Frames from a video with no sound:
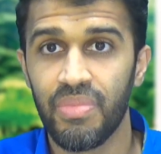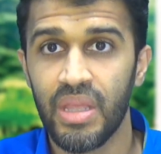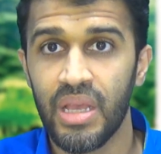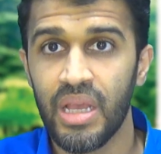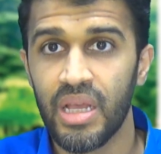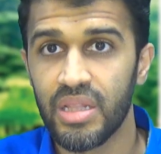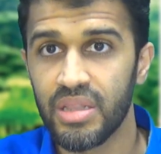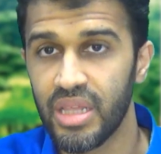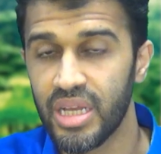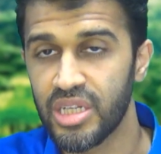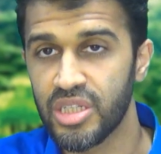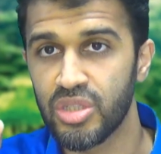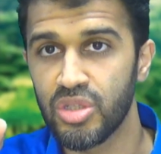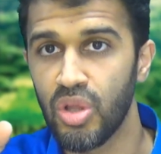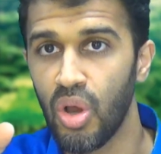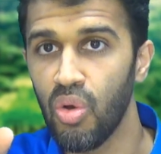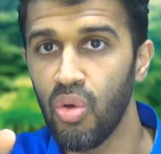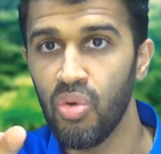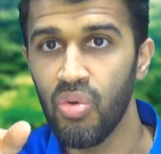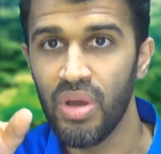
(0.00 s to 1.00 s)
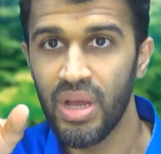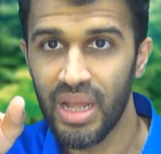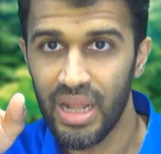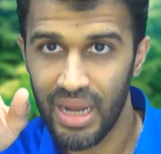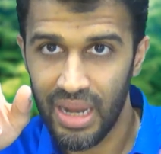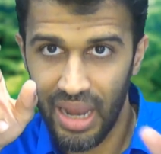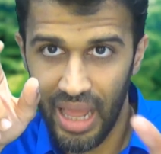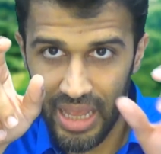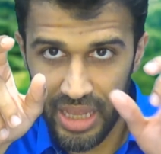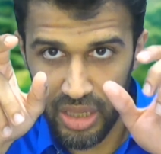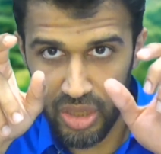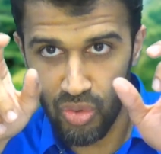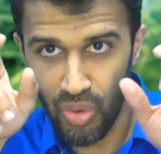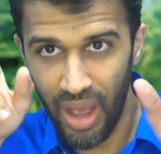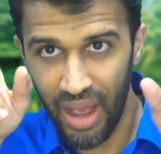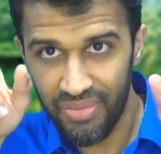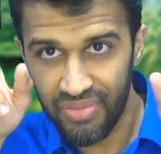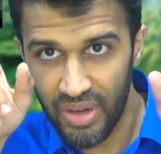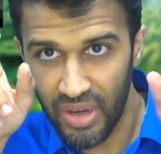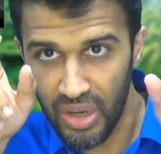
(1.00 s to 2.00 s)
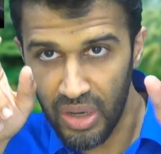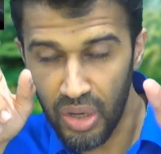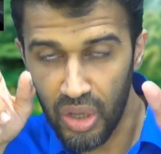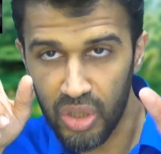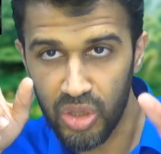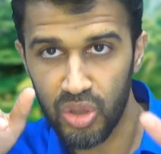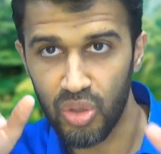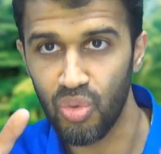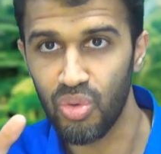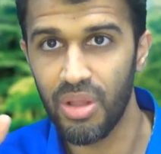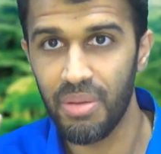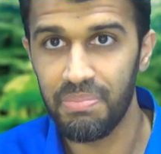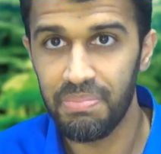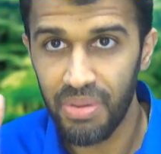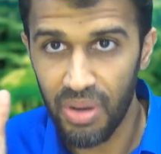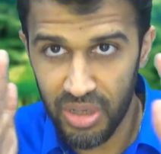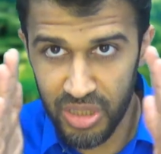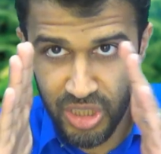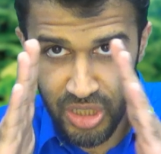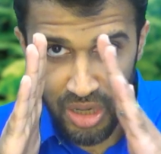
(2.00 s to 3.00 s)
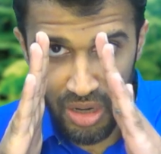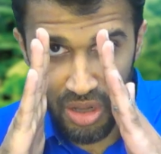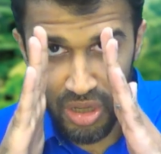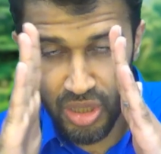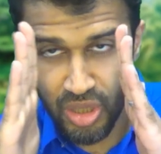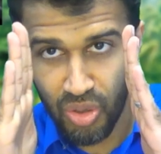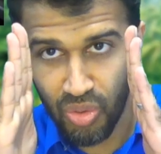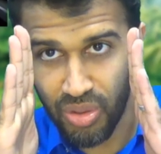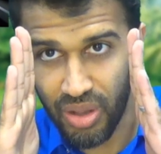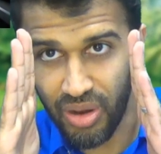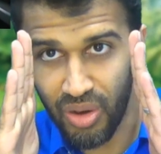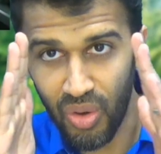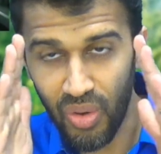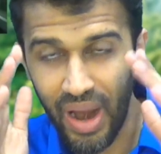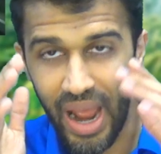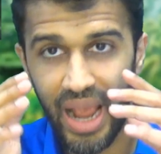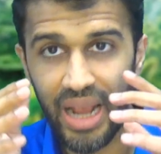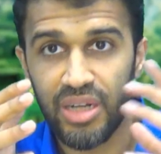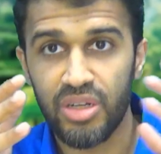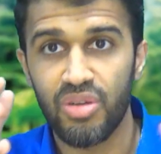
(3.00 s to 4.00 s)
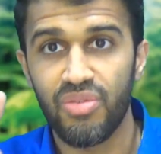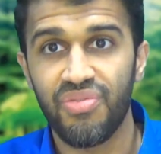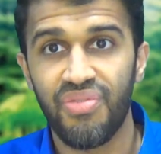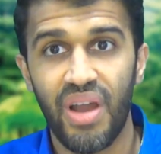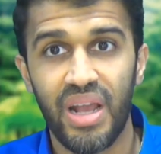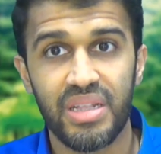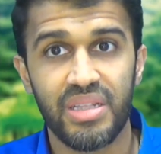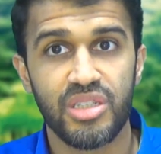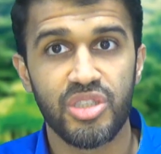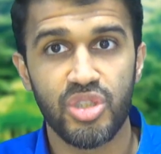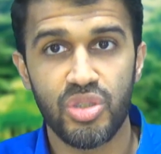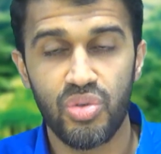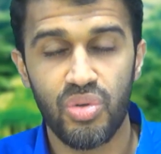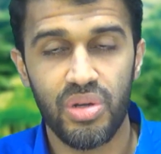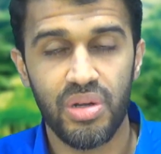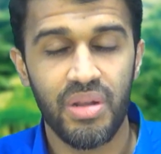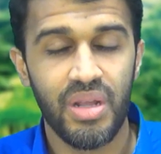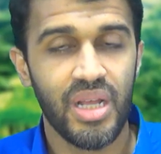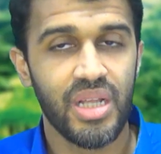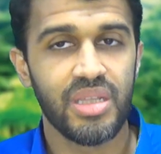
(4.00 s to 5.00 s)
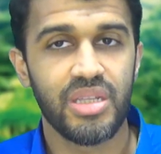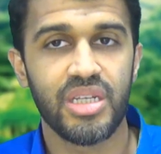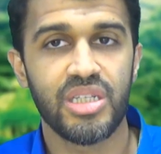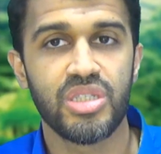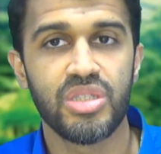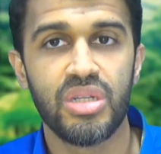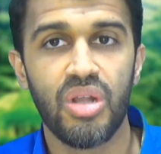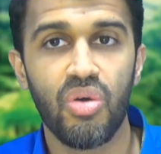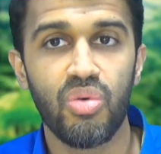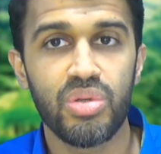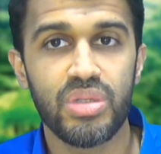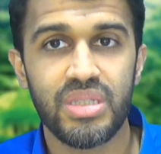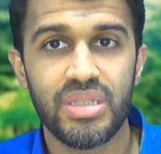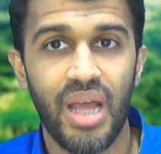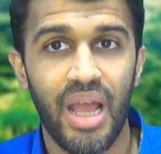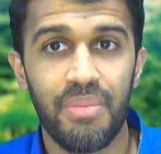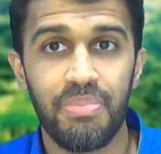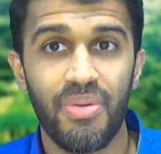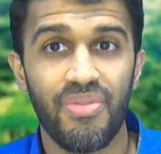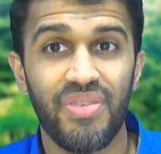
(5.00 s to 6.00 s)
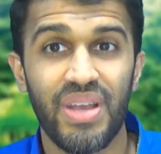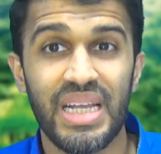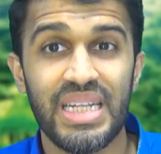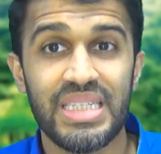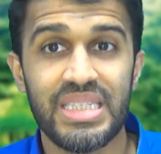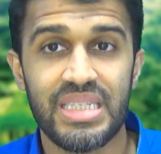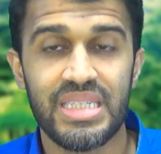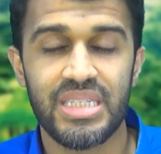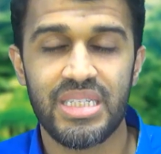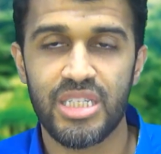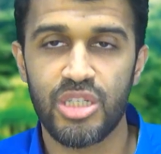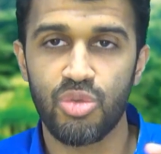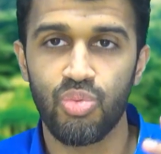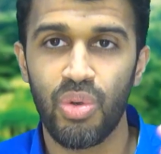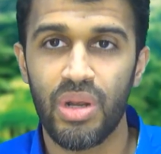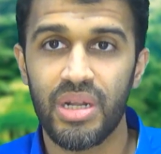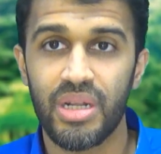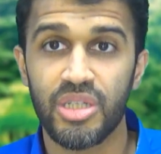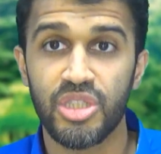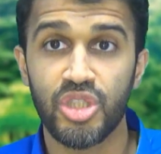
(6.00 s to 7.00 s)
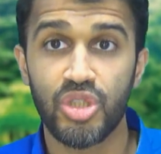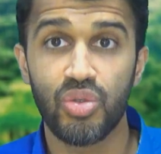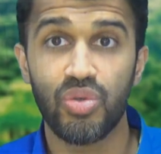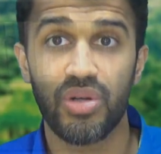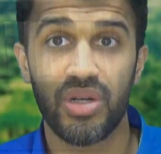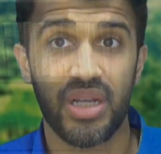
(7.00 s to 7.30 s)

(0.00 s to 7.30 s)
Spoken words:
There's no, you have to look through the books, look through the crack to find the shooter. There's no type of instances where the shooter can